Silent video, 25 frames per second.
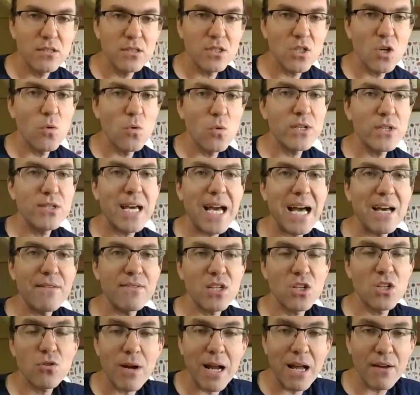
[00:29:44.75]
when you have the
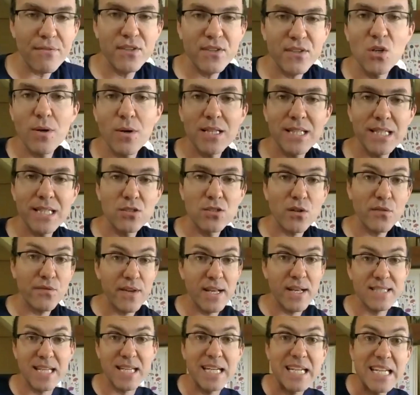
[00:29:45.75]
GraphQL
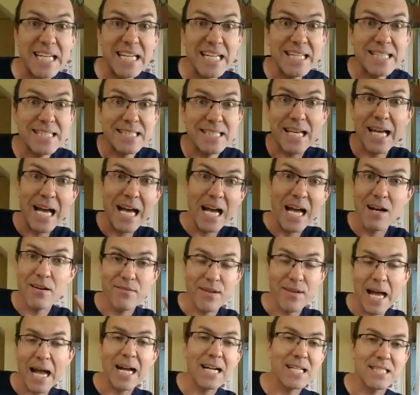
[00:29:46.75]
interface that needs to have
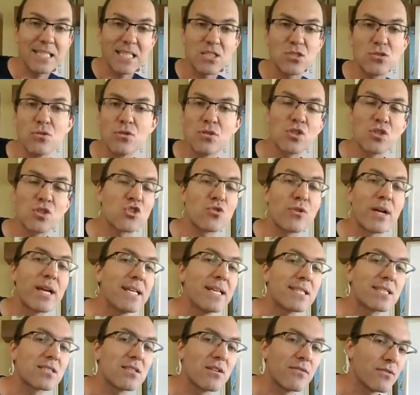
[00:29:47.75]
access to the
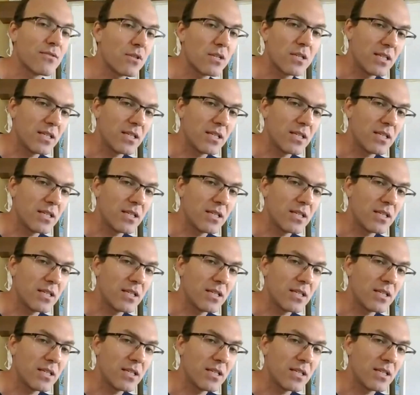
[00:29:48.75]
trace of a